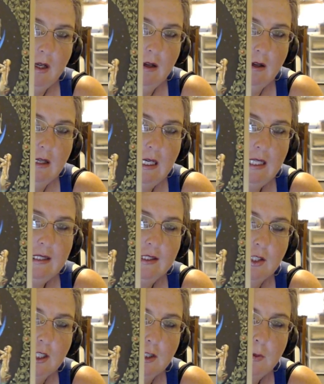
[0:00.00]
up.
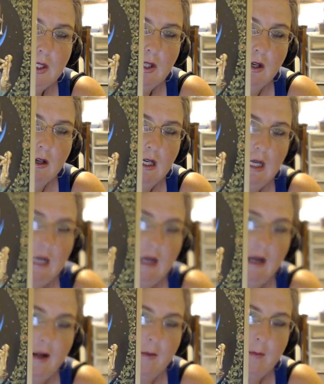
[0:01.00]
And the Judgment card
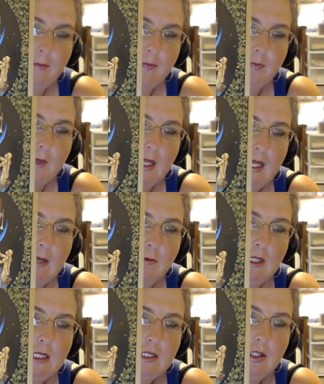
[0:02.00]

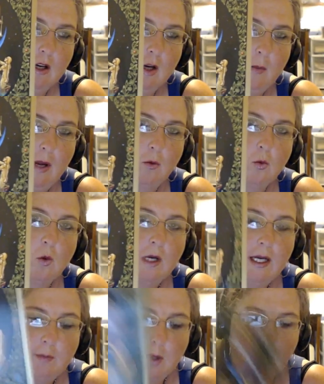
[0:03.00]
can really talk about
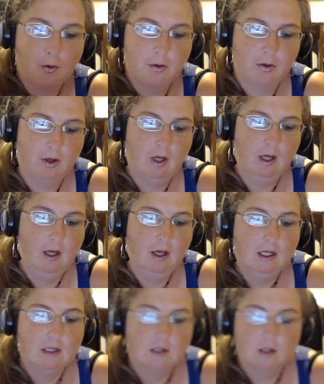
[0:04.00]
rebirth.
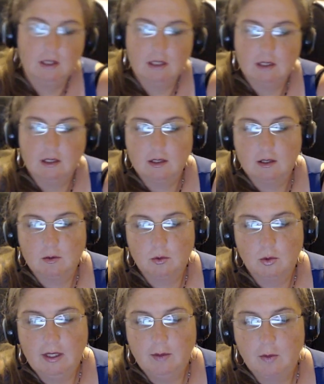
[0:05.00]
So this
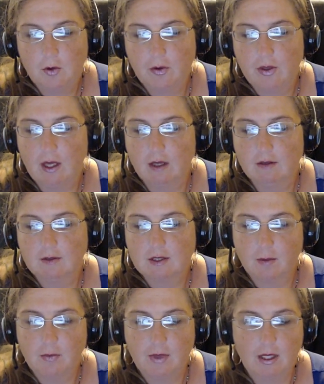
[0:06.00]
is rebirth of
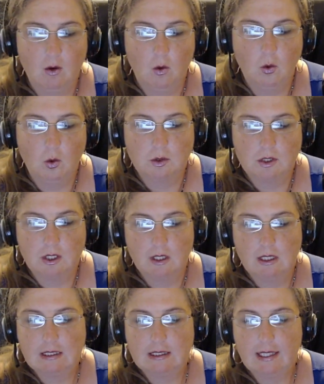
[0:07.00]
something
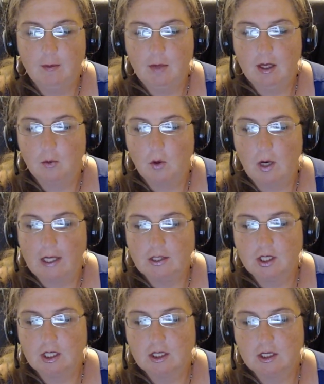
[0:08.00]
old. This can be a
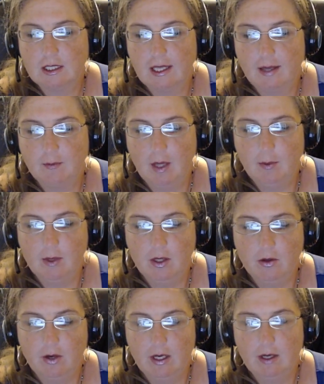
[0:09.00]
project that
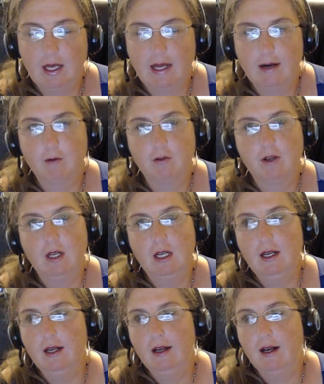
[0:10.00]
maybe you had kind of